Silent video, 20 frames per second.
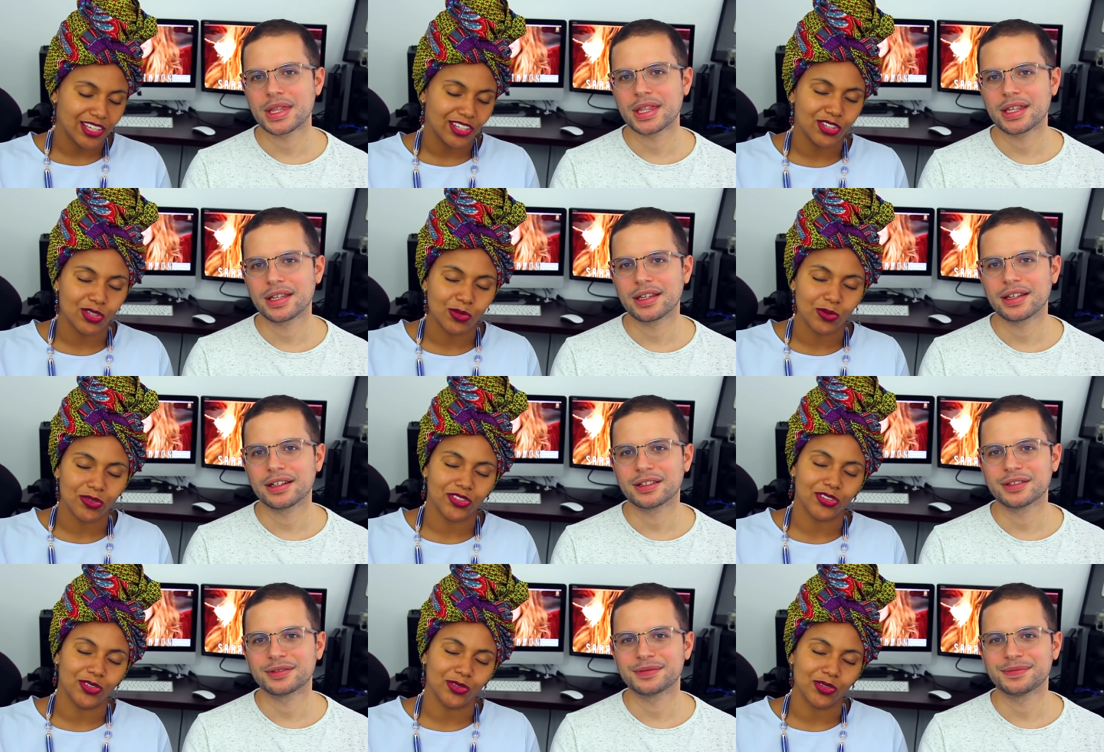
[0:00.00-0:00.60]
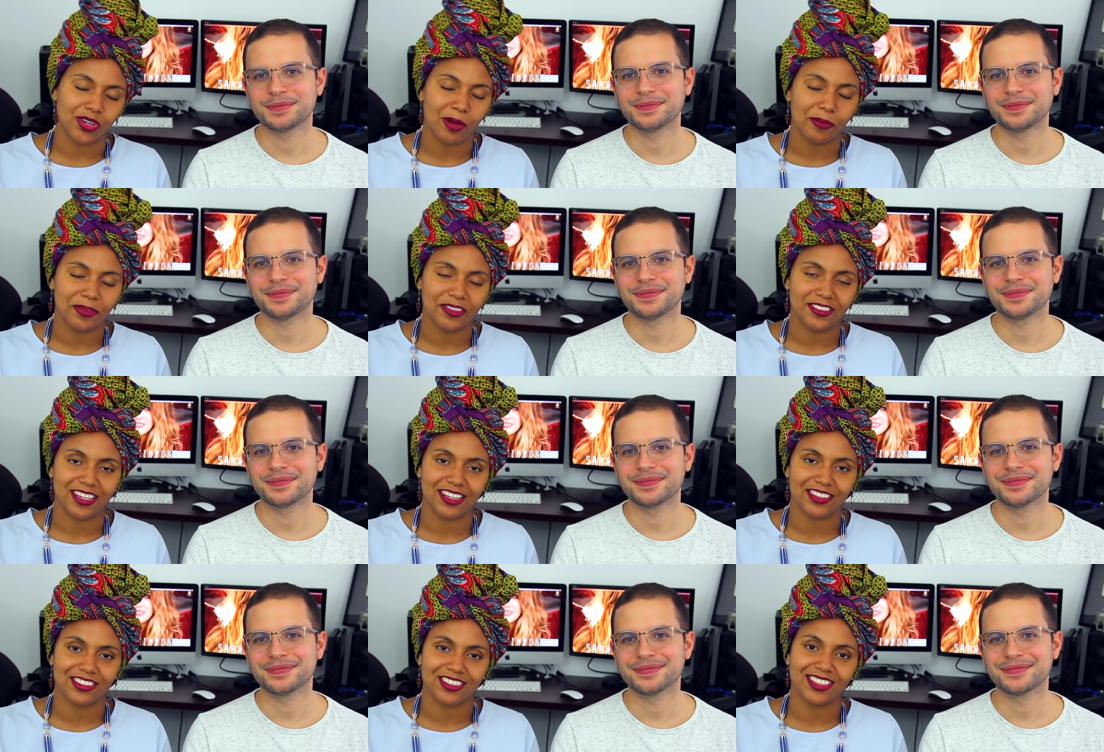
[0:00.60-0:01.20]
Speaker 1: you know what to do, comment
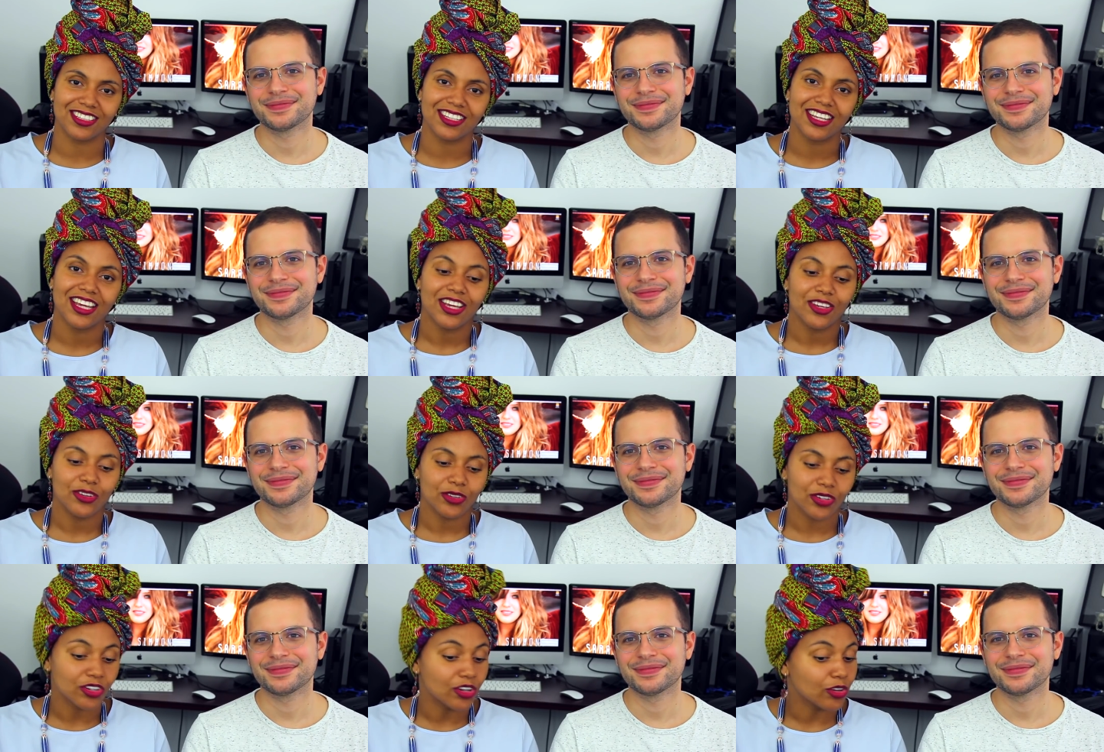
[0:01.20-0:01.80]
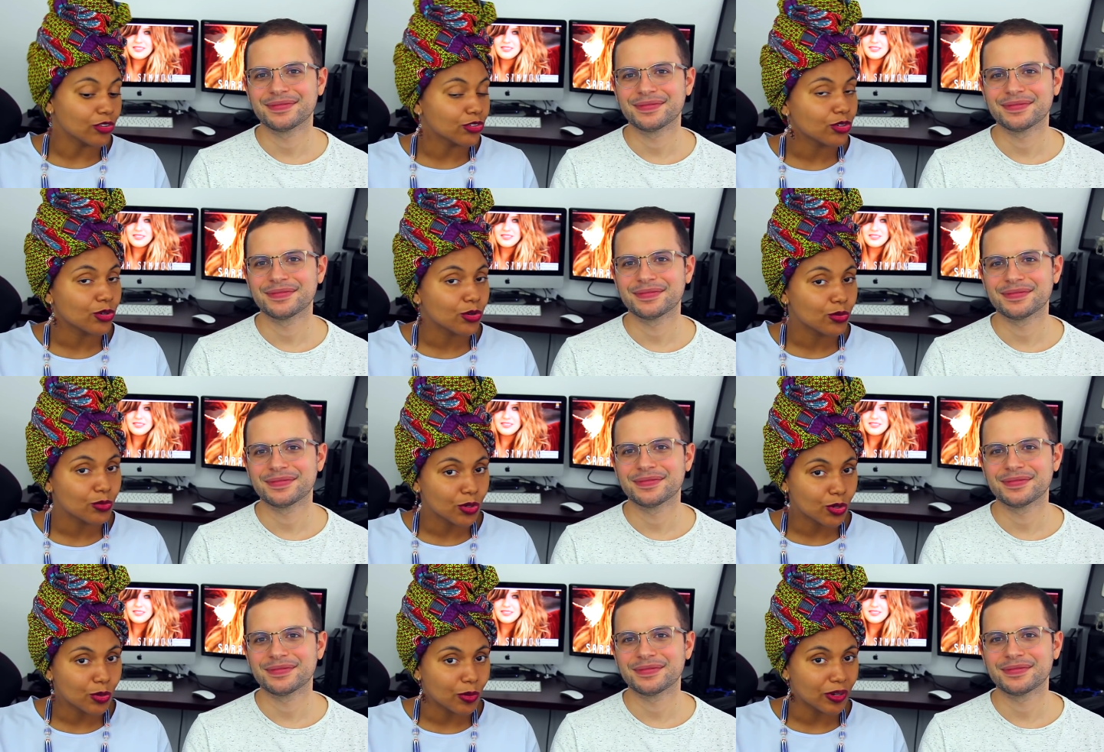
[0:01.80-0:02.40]
section. You can also
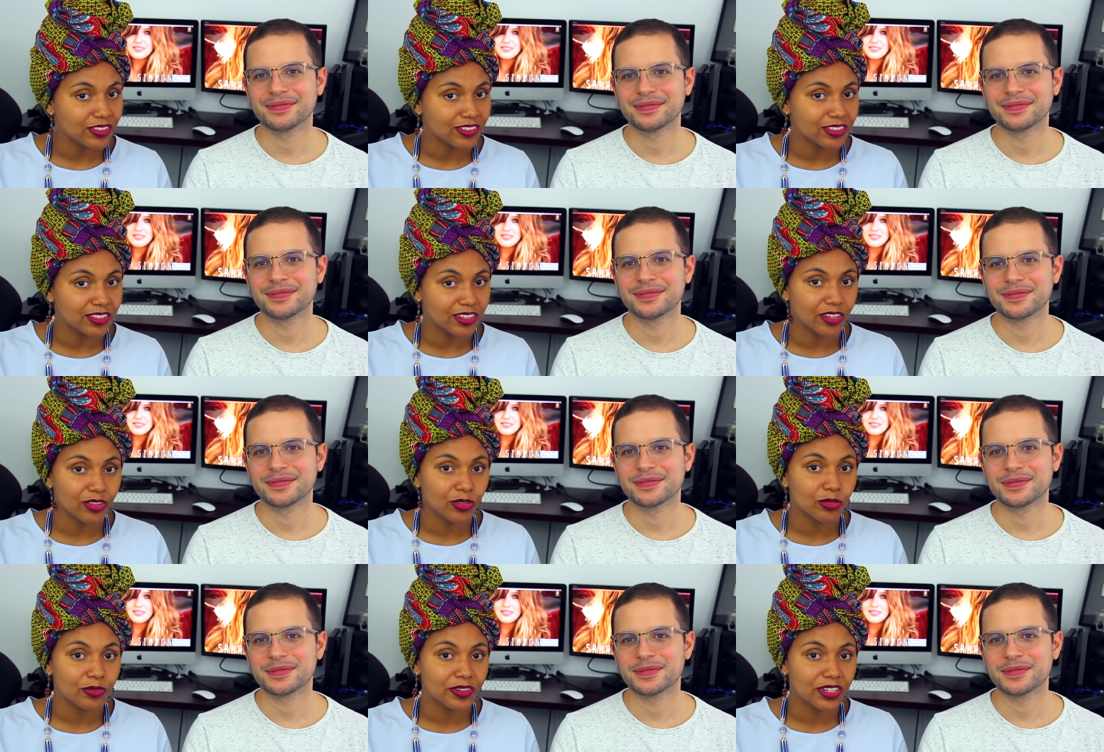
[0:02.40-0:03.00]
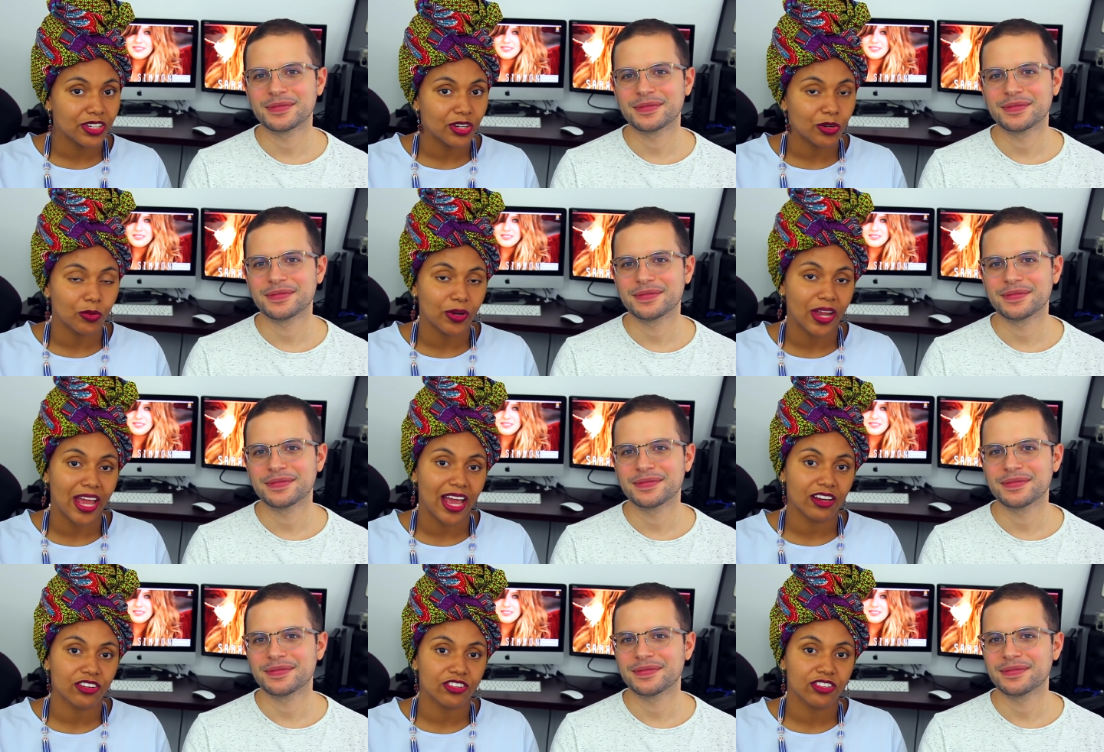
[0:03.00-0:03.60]
request another video
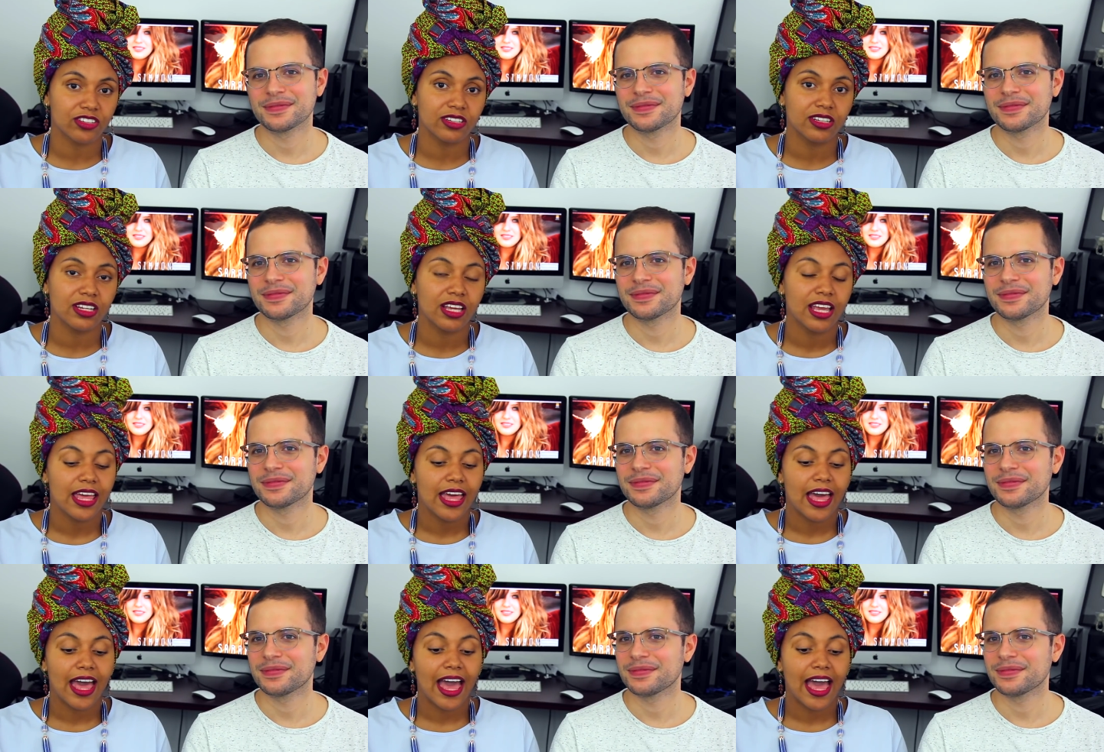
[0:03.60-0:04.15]
reaction,